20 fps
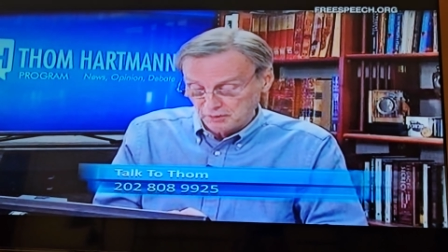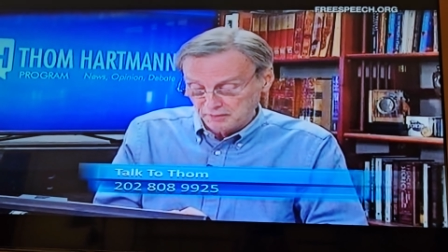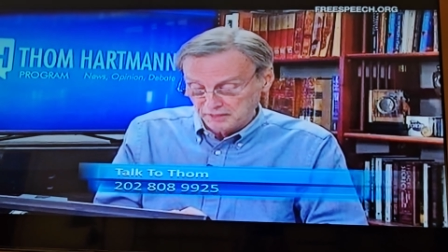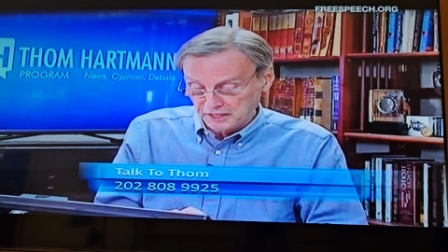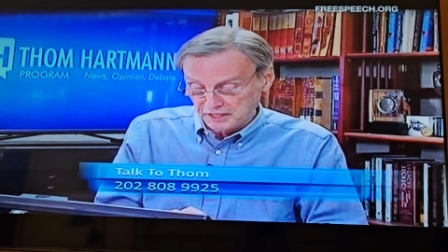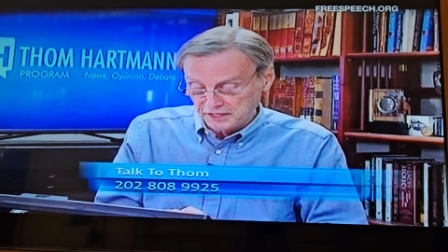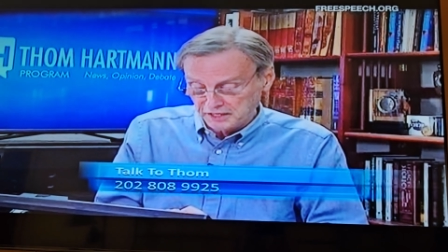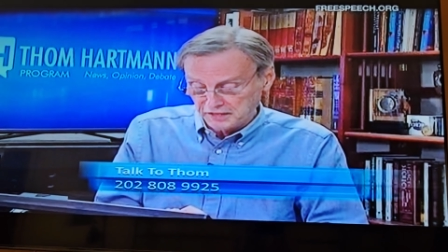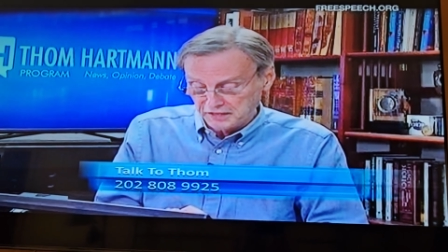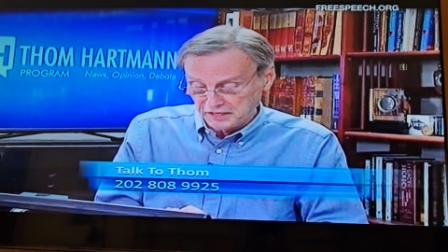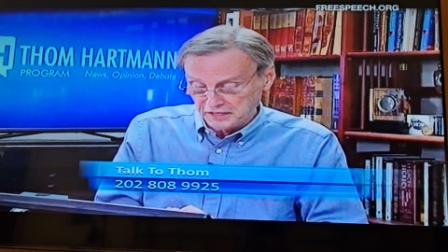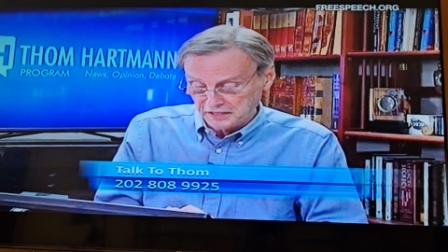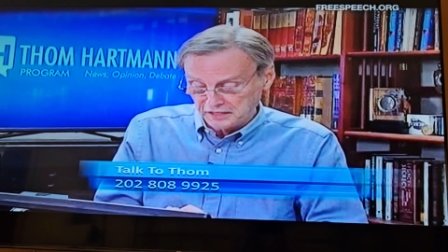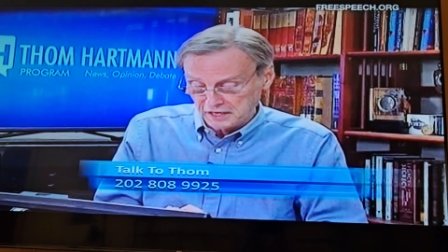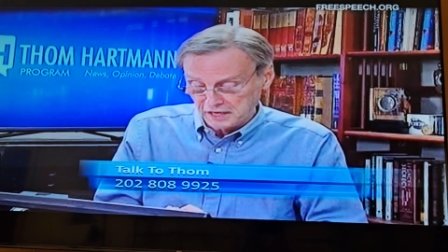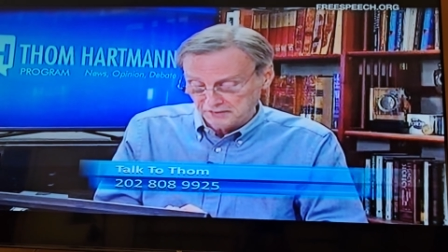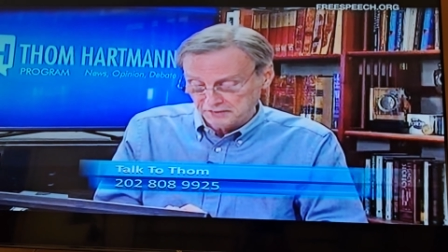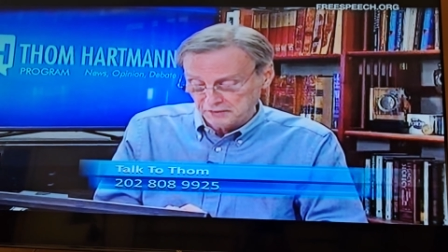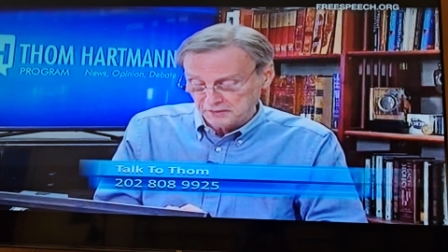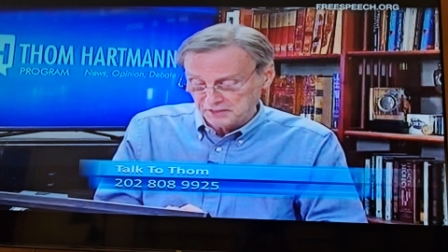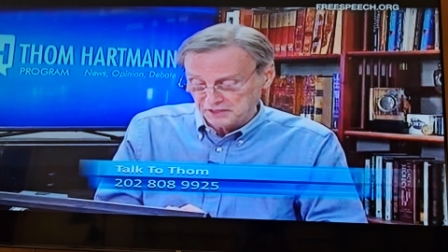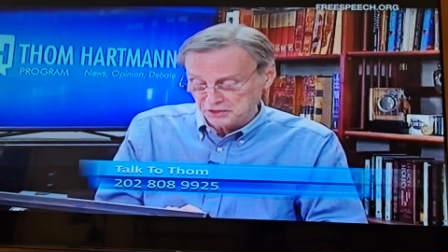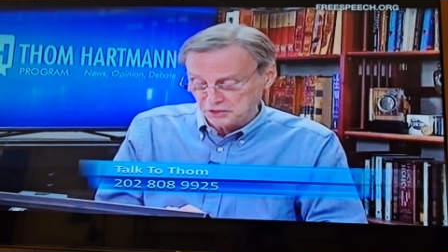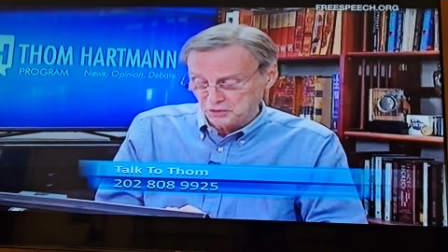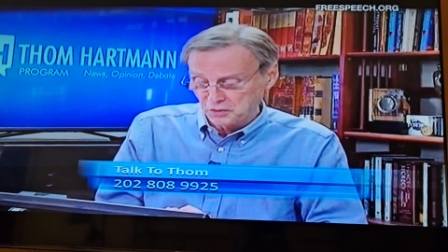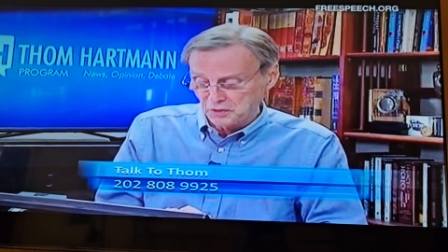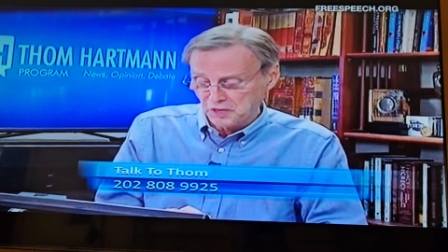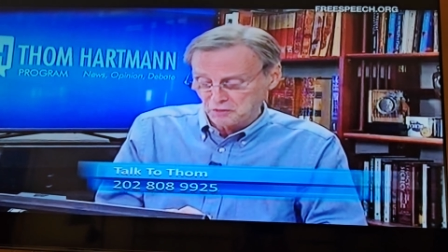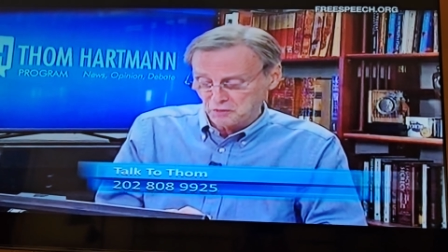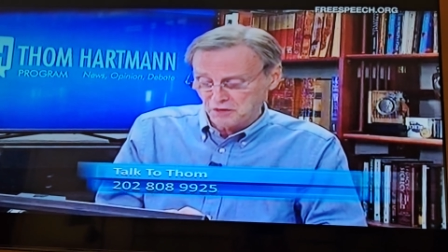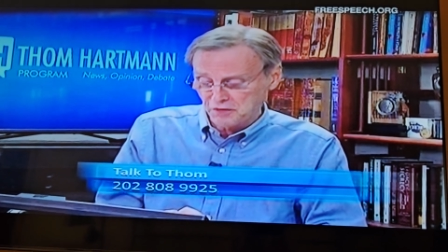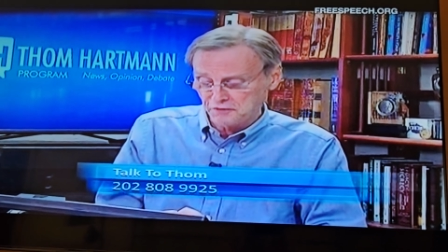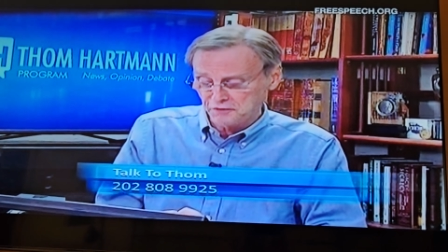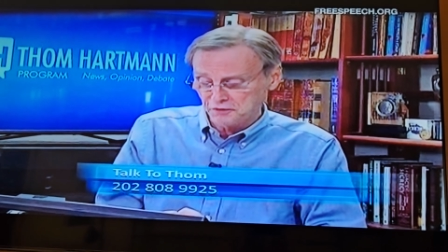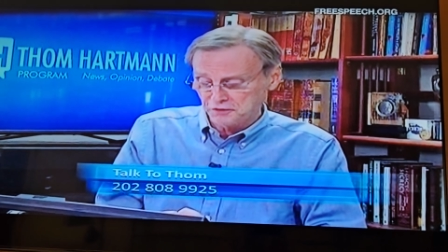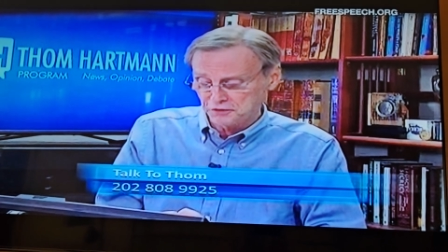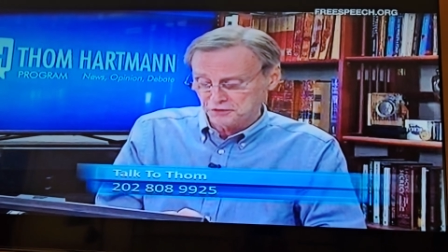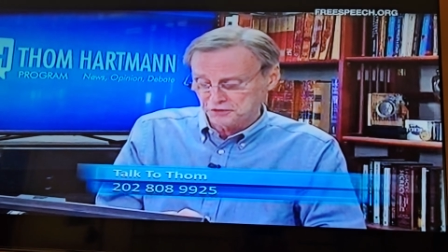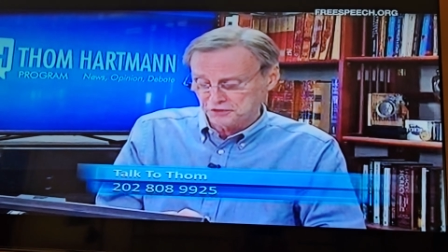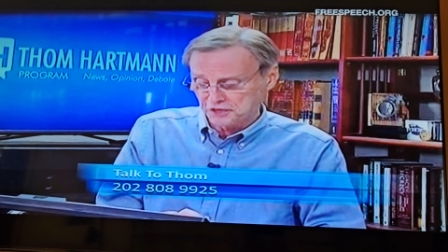media, they'd love to be two on one
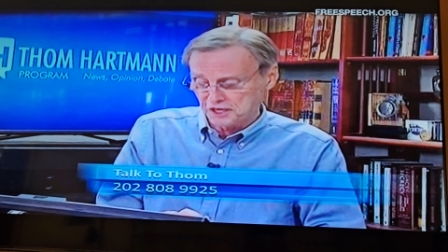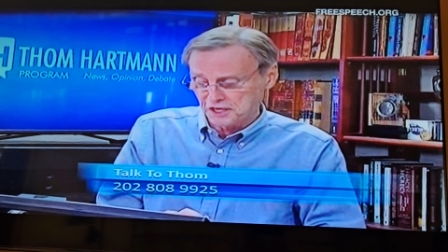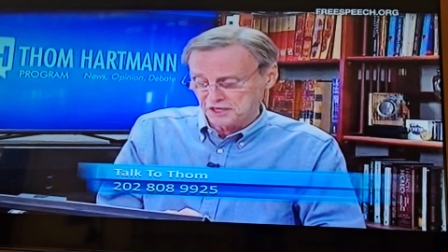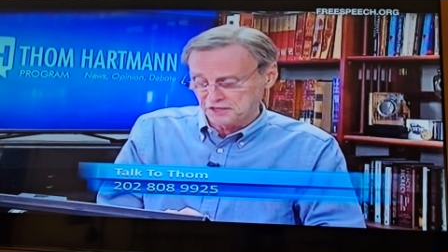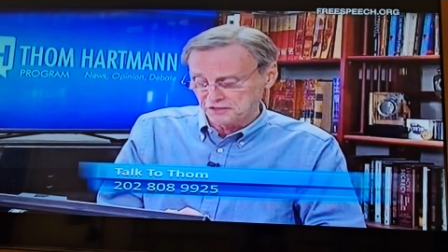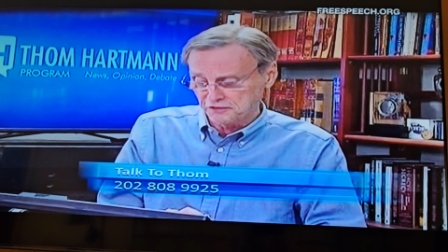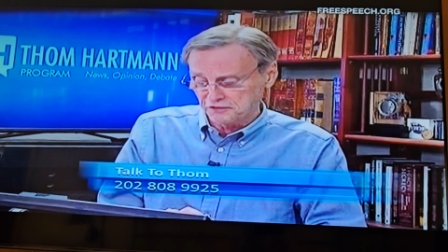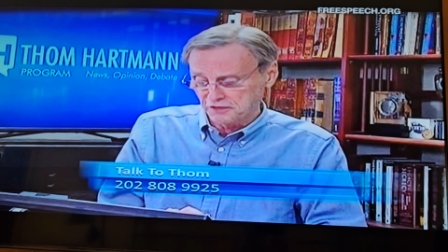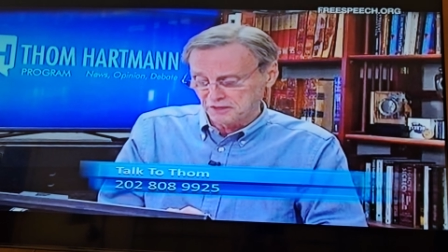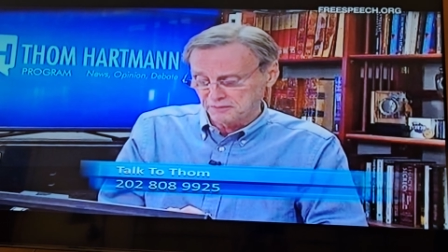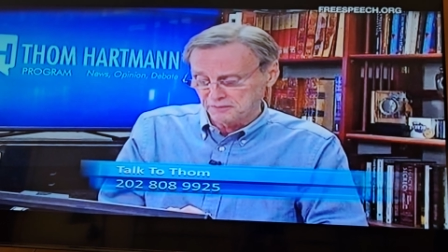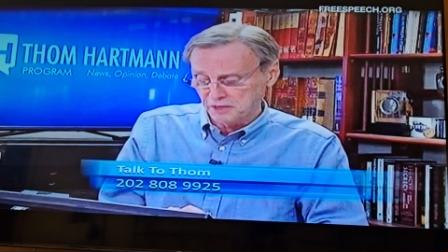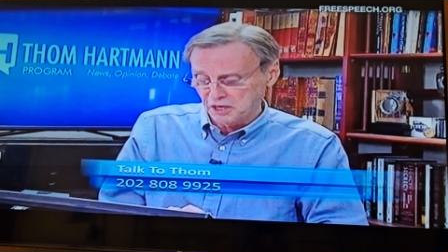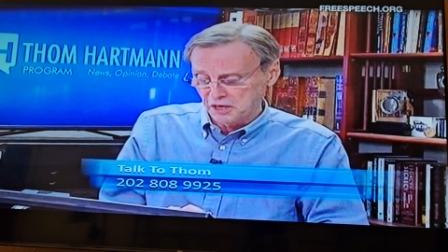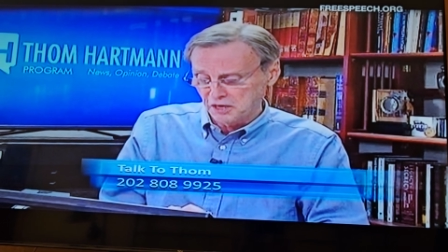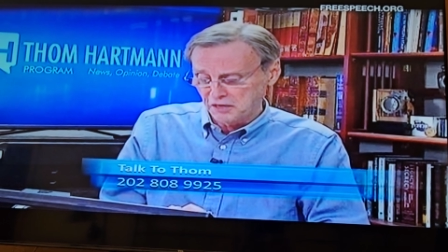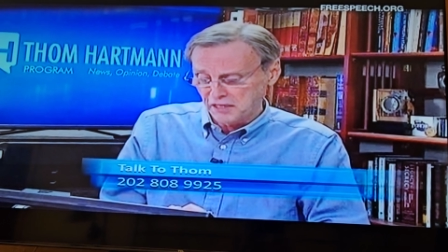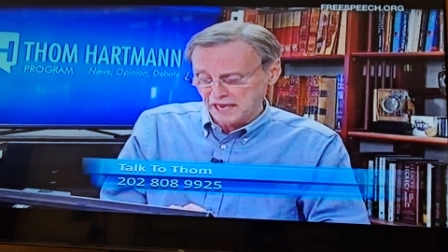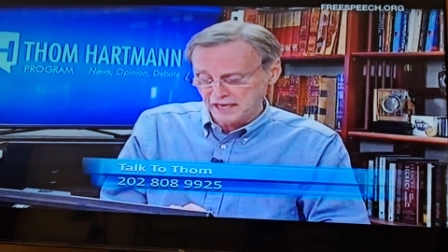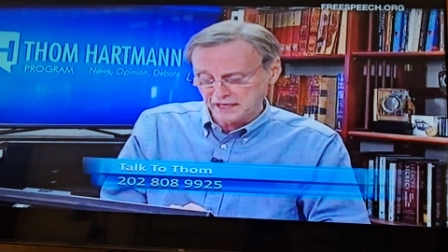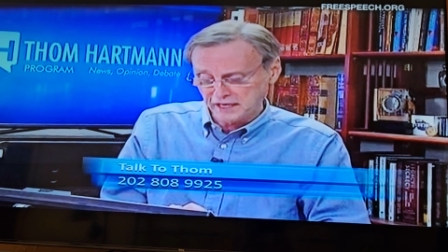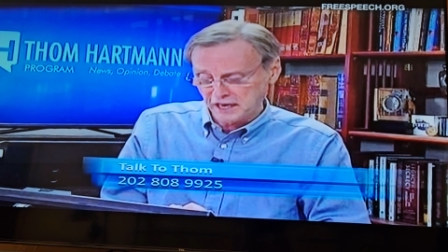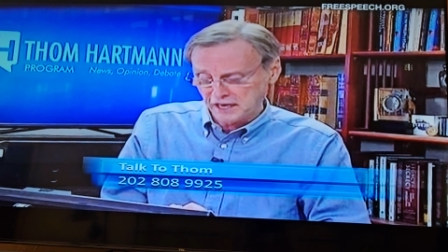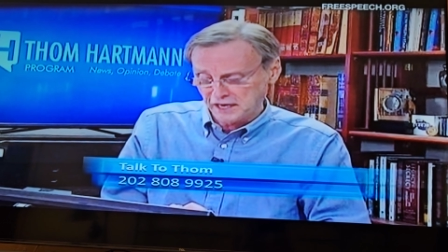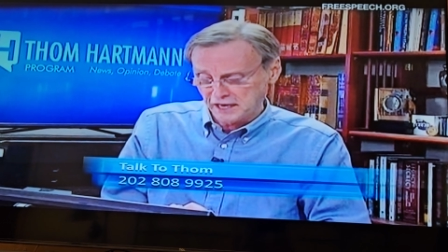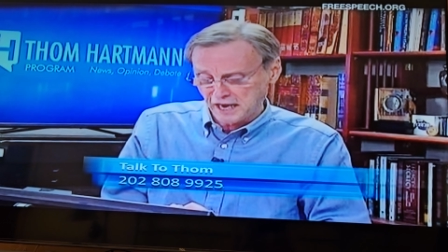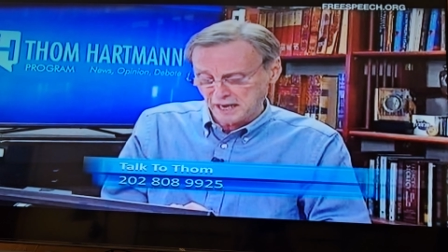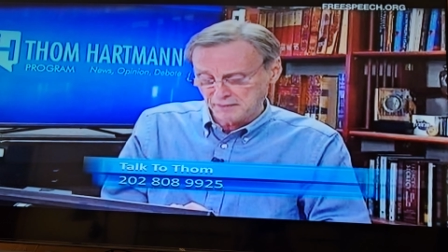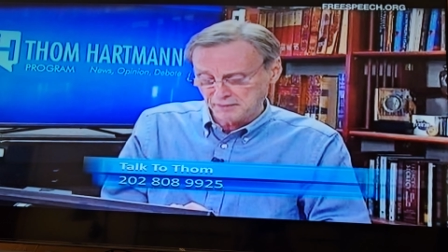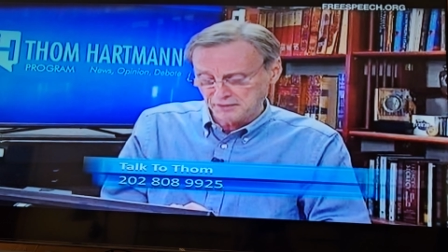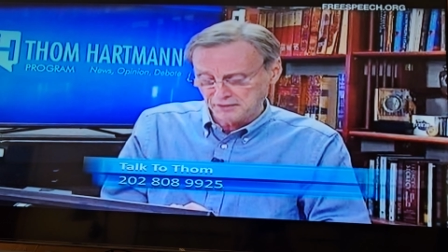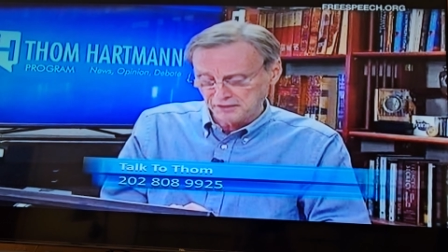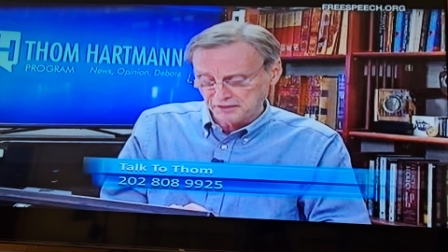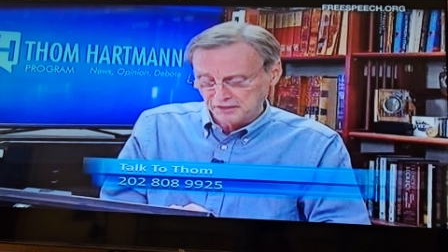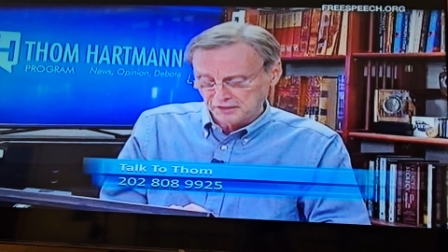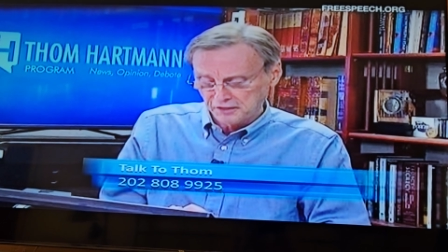versus Donald Trump. No, that can't happen.